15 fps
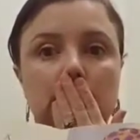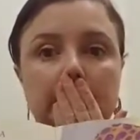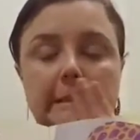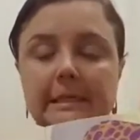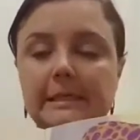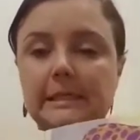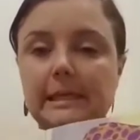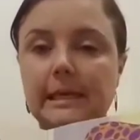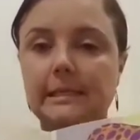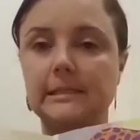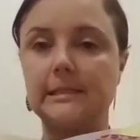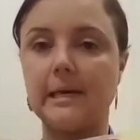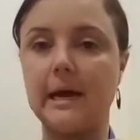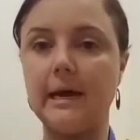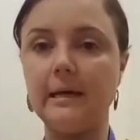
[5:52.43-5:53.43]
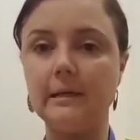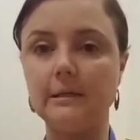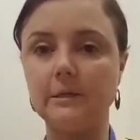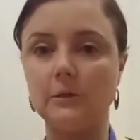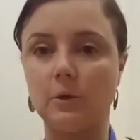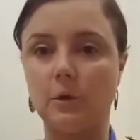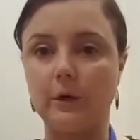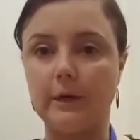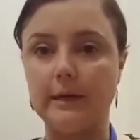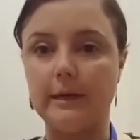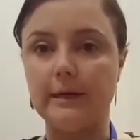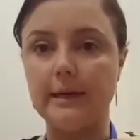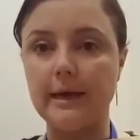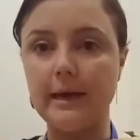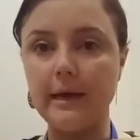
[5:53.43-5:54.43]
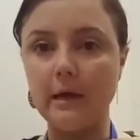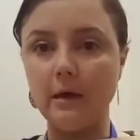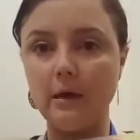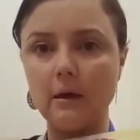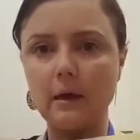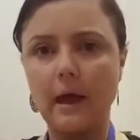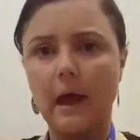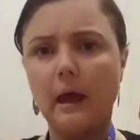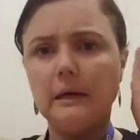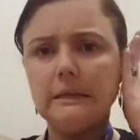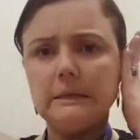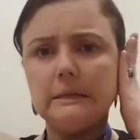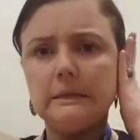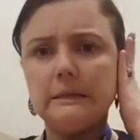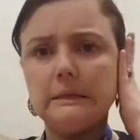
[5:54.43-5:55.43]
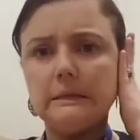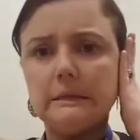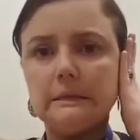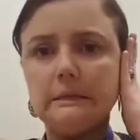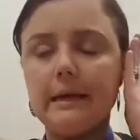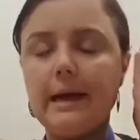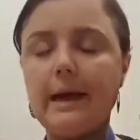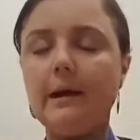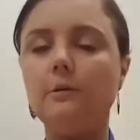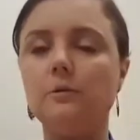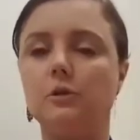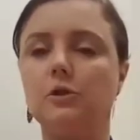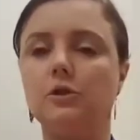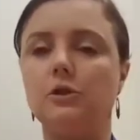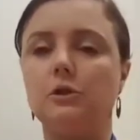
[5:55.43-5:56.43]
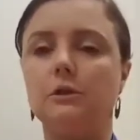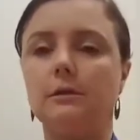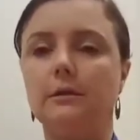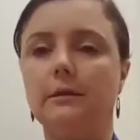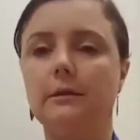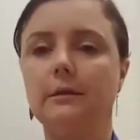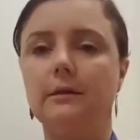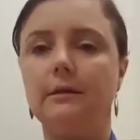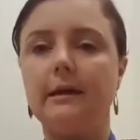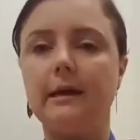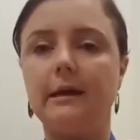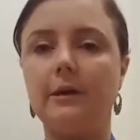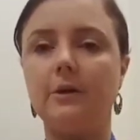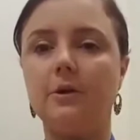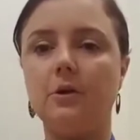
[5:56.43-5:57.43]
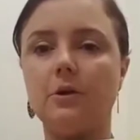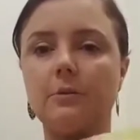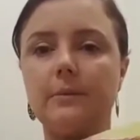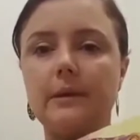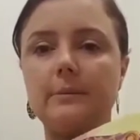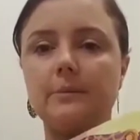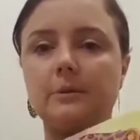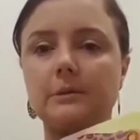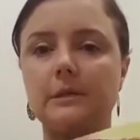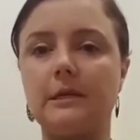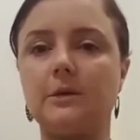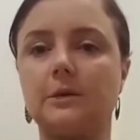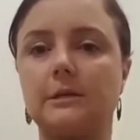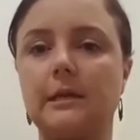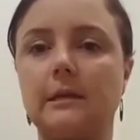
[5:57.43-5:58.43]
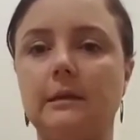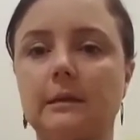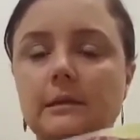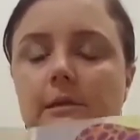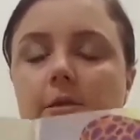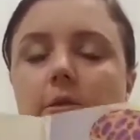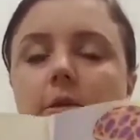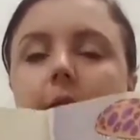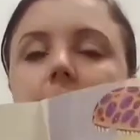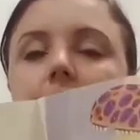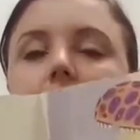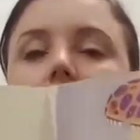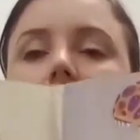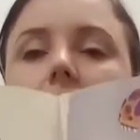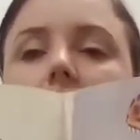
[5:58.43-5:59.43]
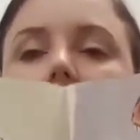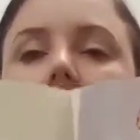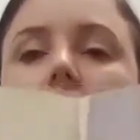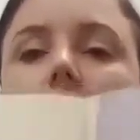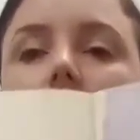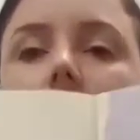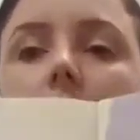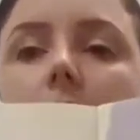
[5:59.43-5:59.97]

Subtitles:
Does a dinosaur yell? Ouch! That can hurt people's ears. And let's look at the teacher.